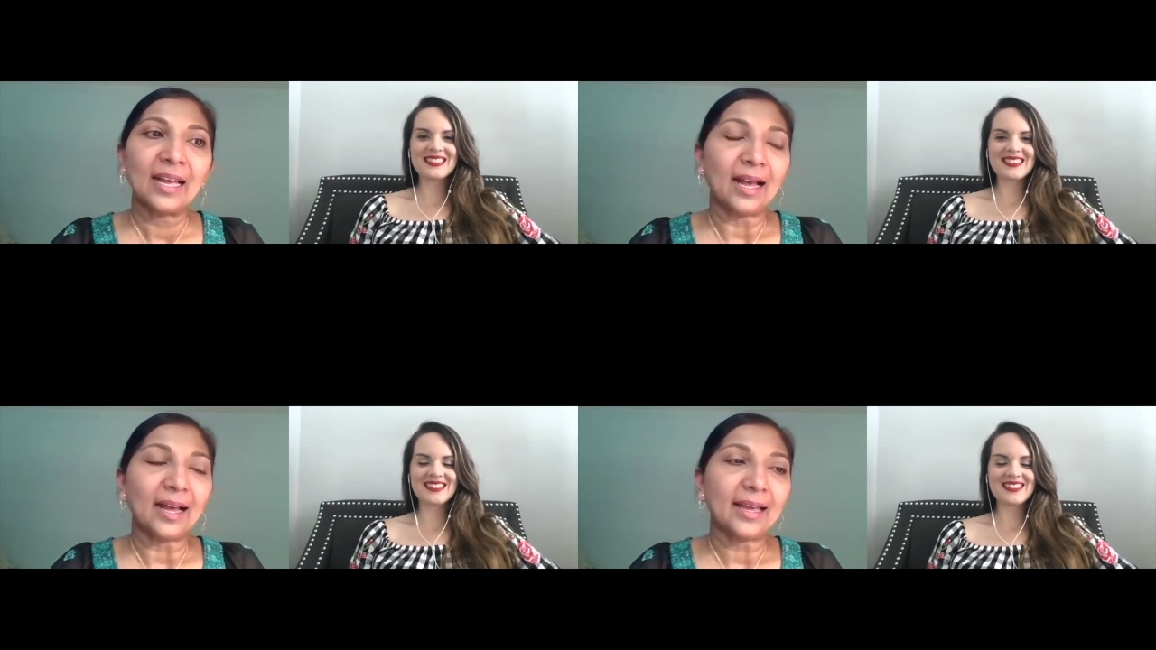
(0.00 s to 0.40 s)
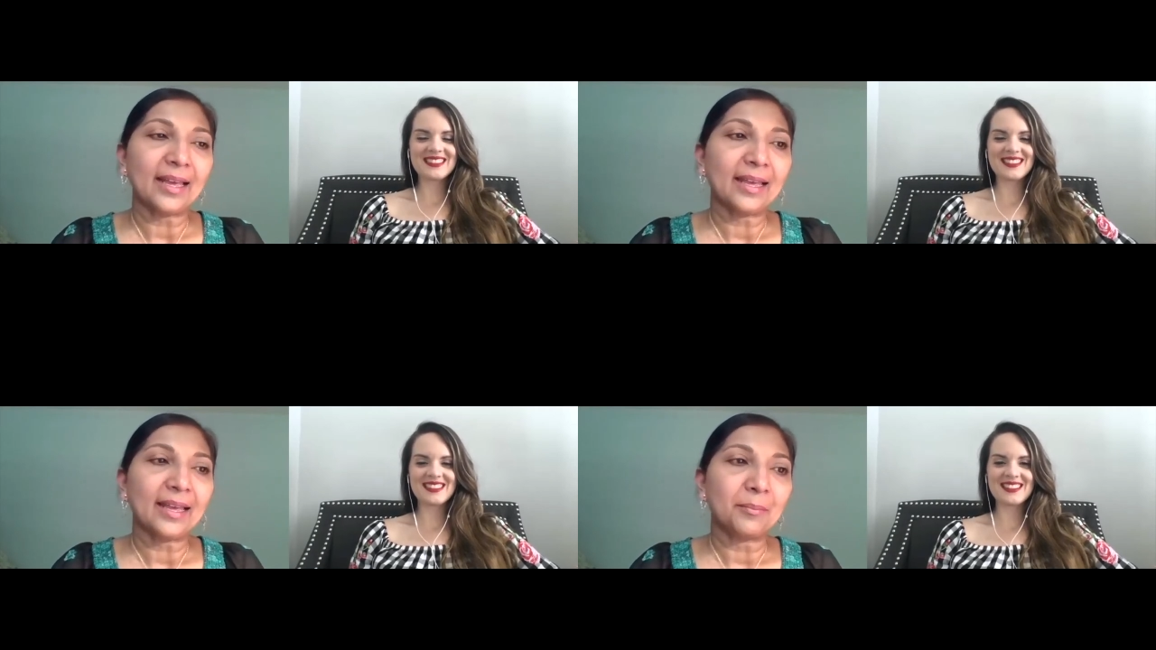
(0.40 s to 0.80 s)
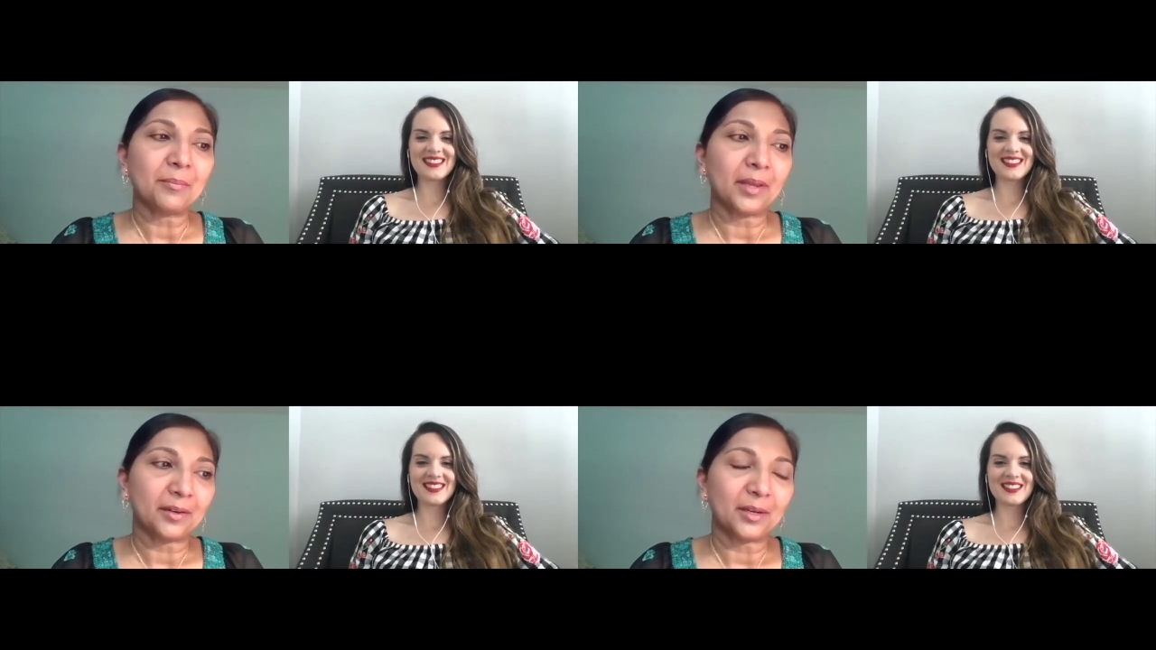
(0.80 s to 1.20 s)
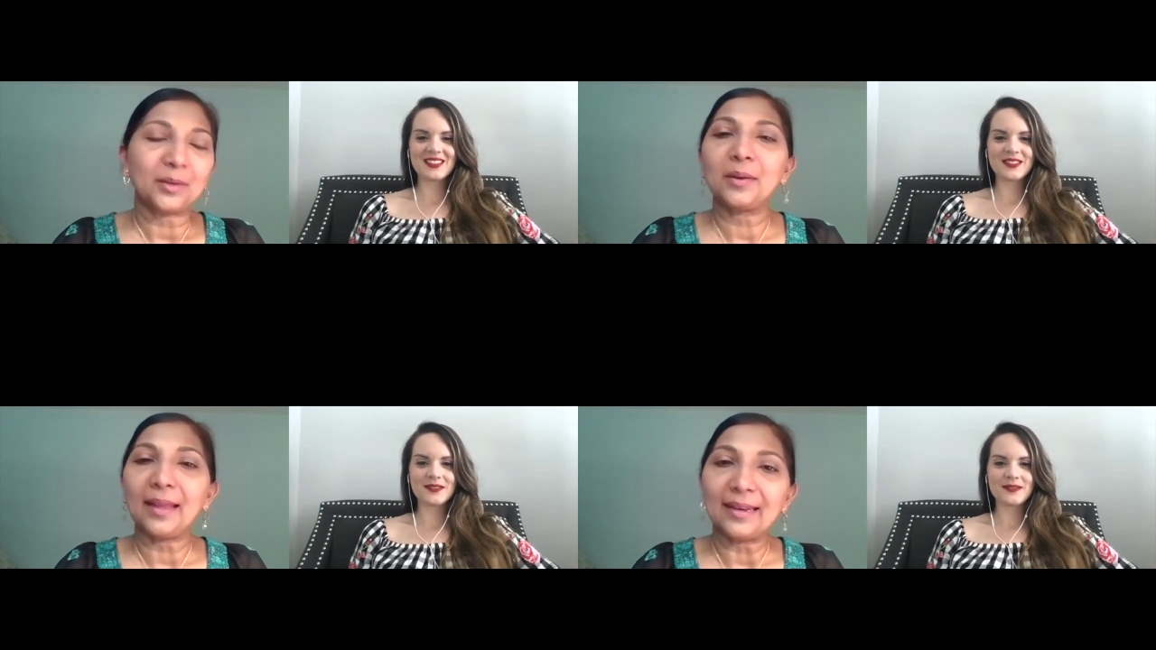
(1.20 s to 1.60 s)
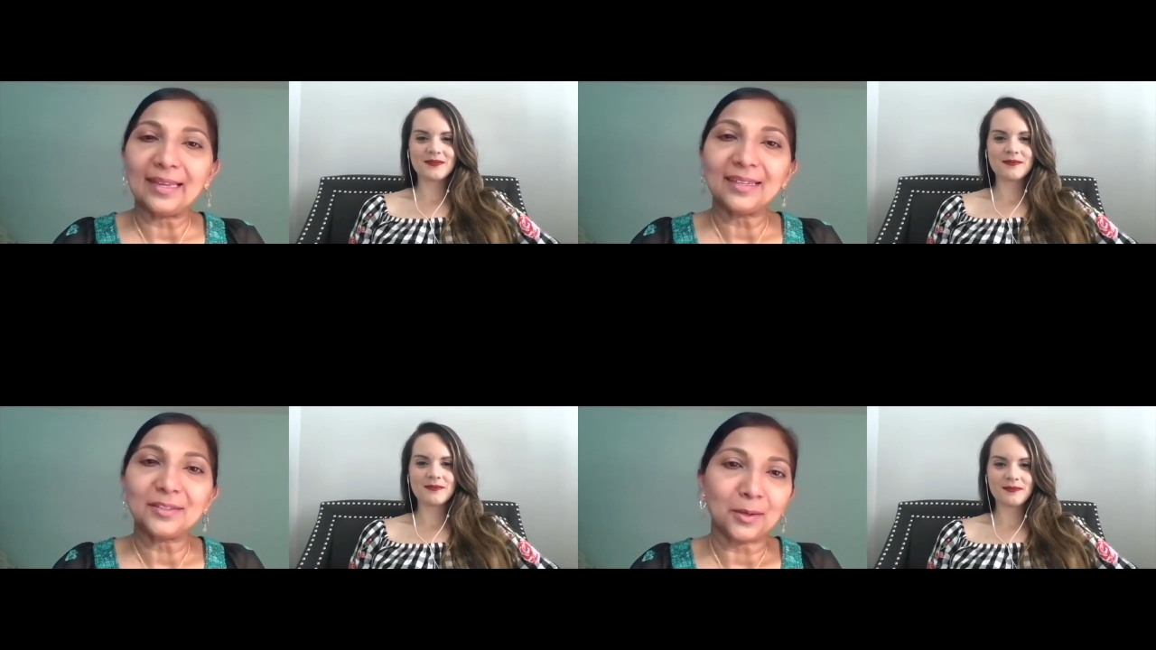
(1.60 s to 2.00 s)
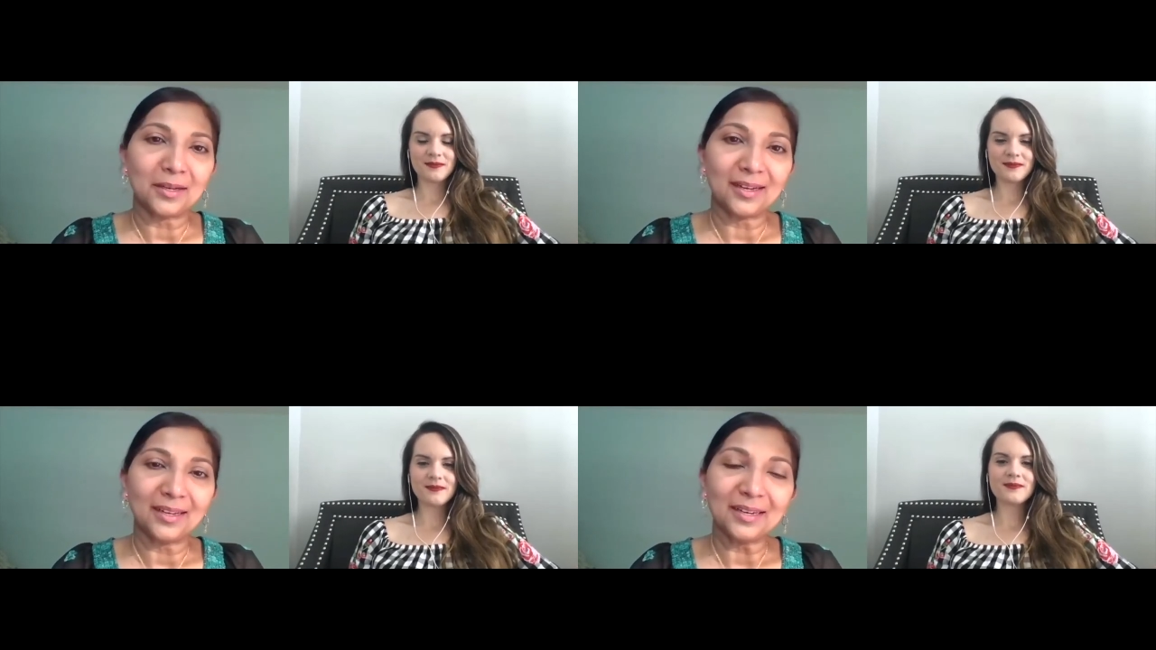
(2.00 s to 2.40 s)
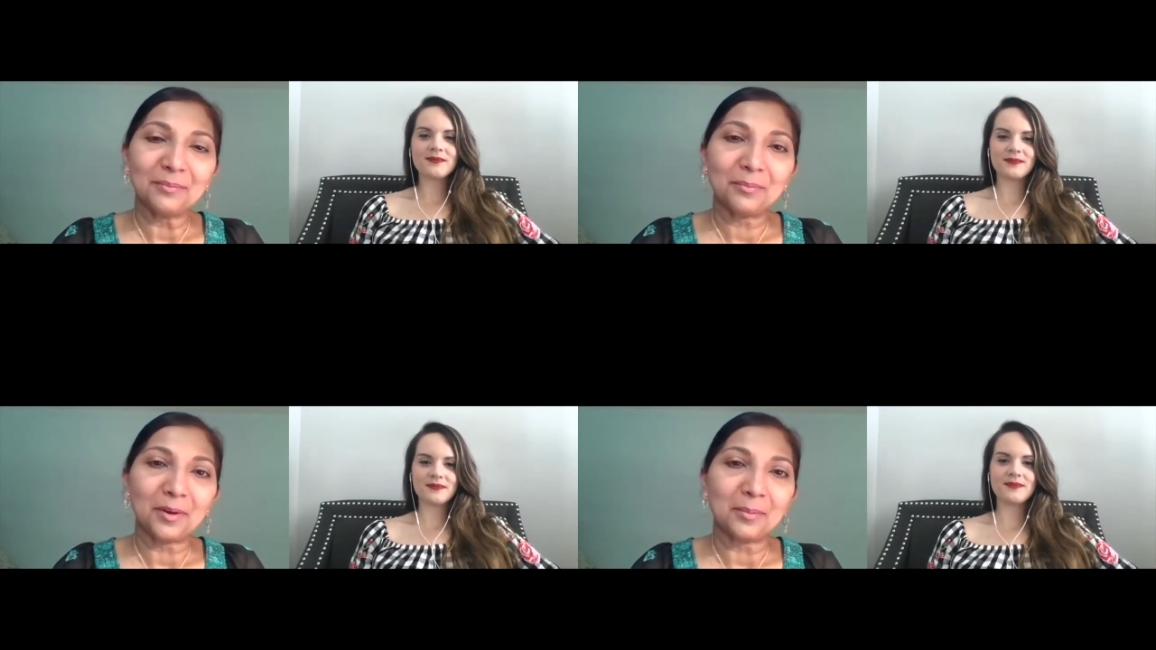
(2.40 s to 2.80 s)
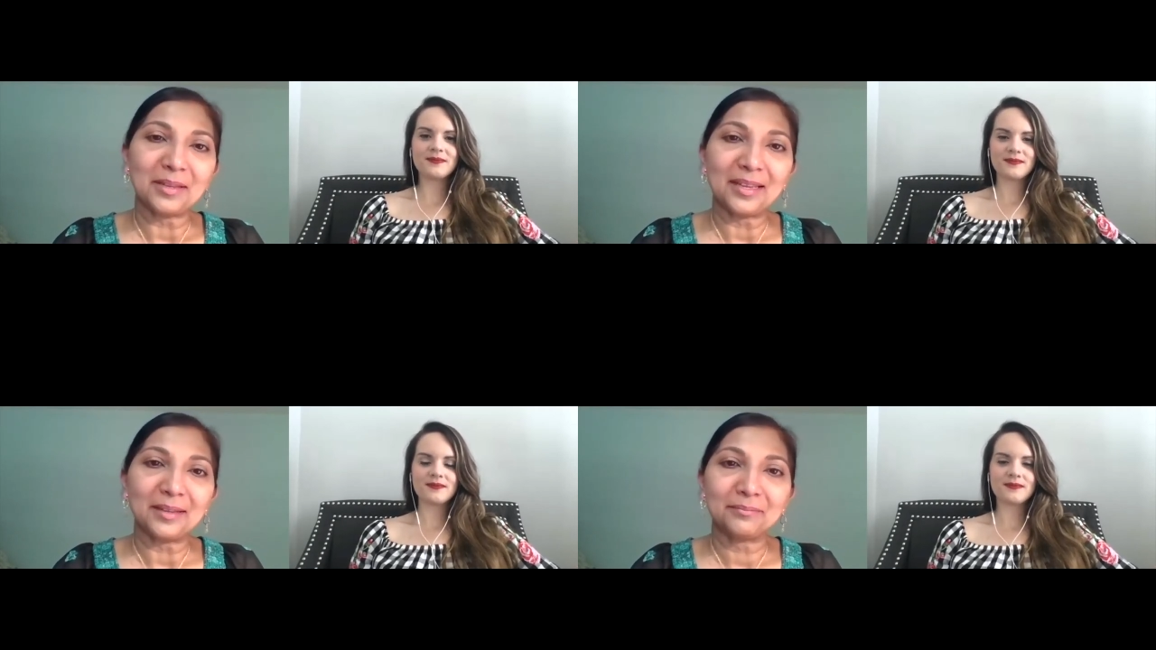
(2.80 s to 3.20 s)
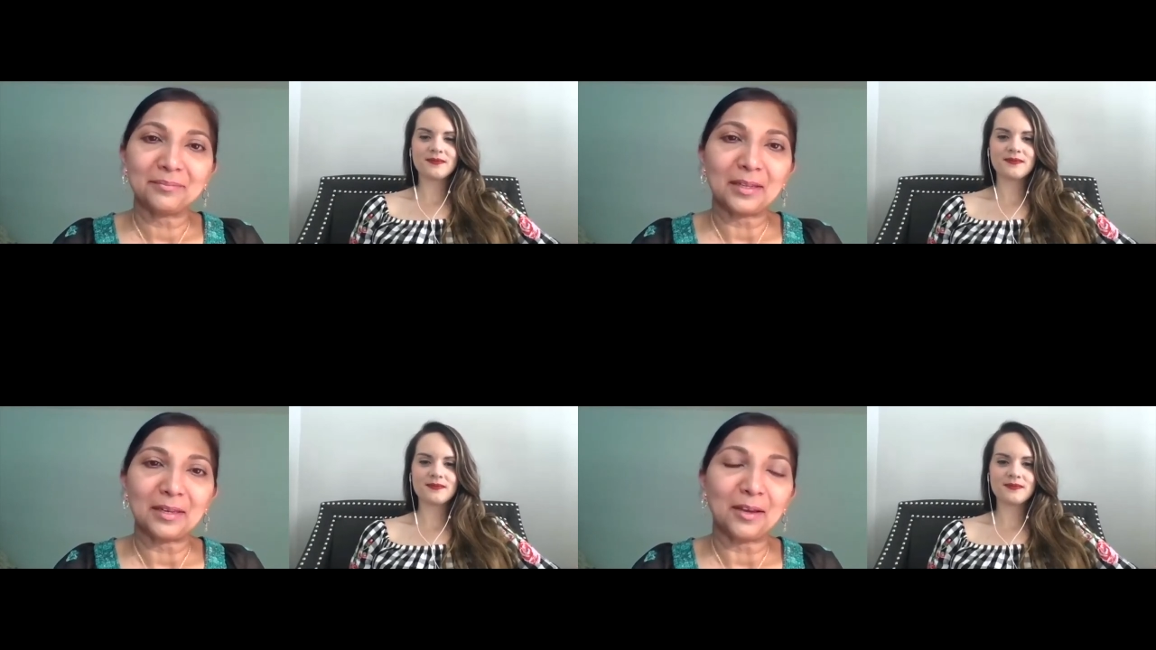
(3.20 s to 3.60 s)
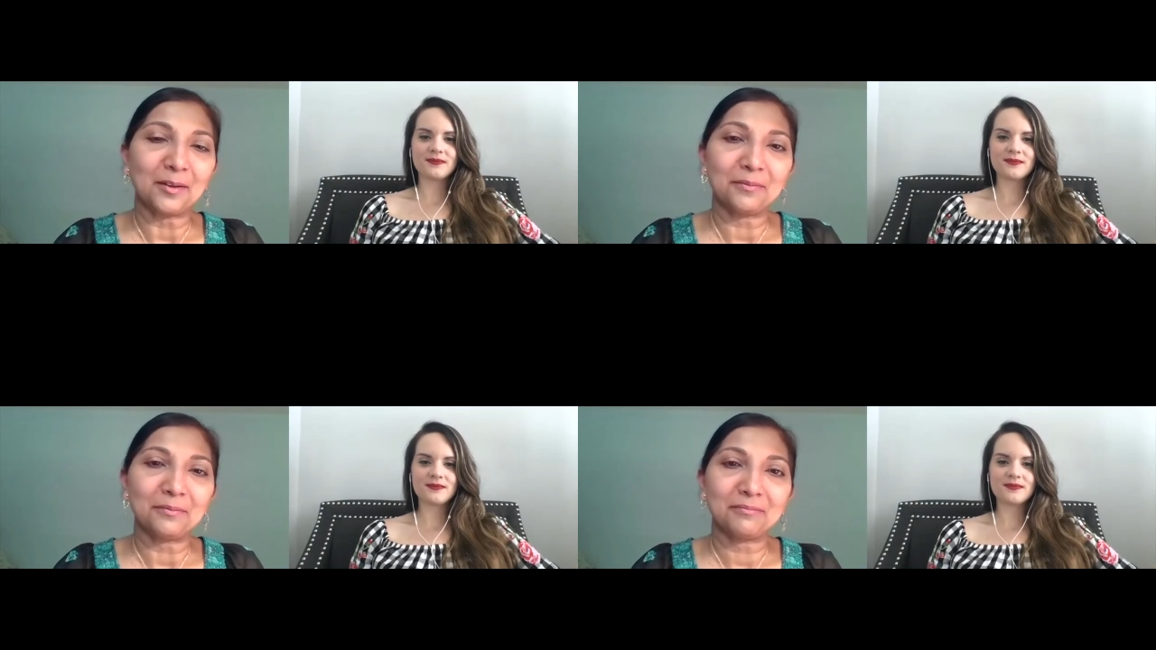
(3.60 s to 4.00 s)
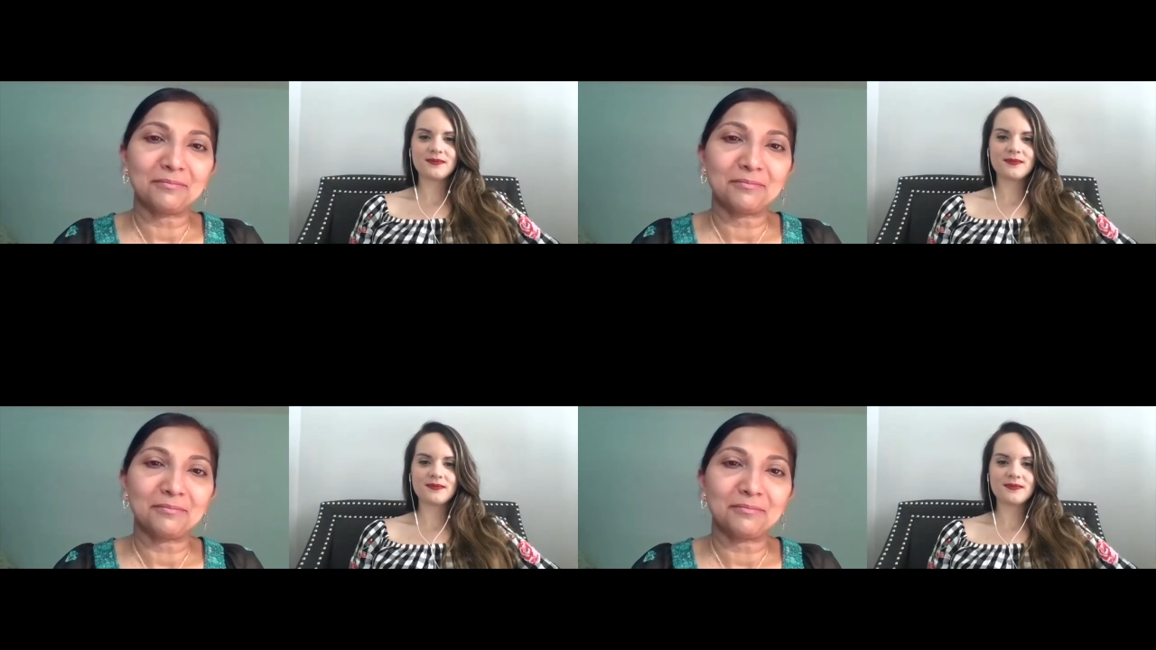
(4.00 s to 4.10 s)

Speaker 1: I am married to Lenny Chauhan. Probably a lot of